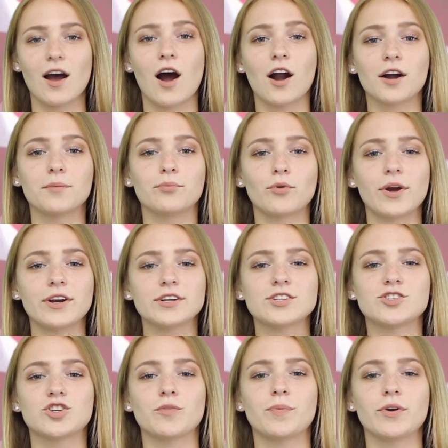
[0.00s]
Our embroidered
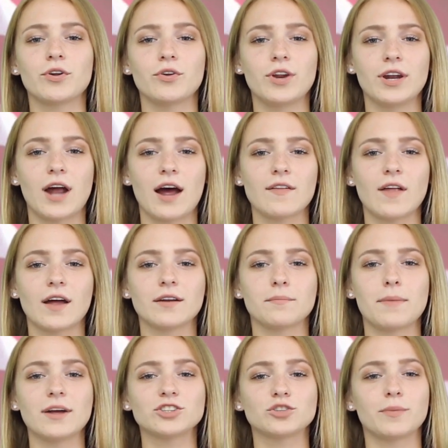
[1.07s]
Super Duty
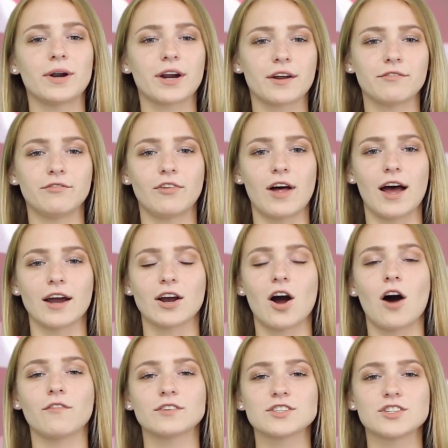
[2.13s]
nylon mesh American flag
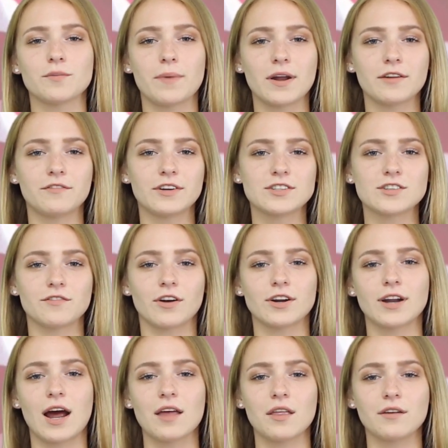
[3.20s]
offers the benefits of our
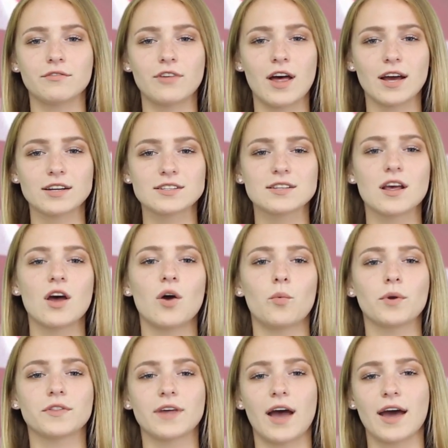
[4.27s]
nylon flags
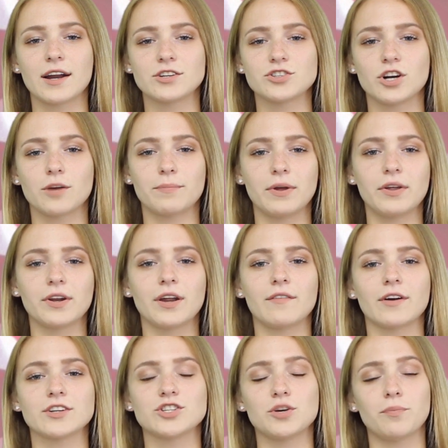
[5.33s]
with the added durability
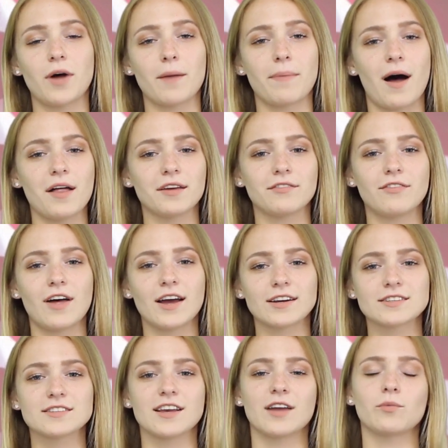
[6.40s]
of our 2-ply poly
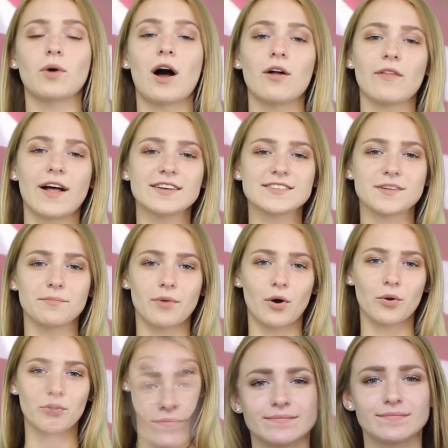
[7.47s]
flags and will outlast them
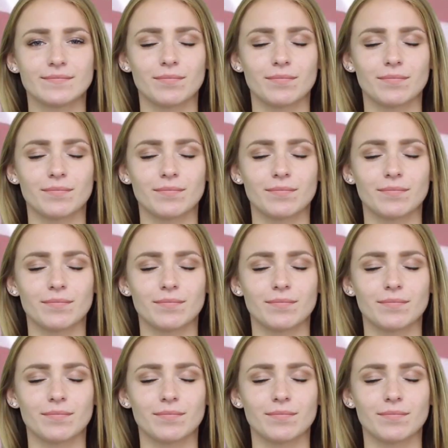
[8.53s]
both.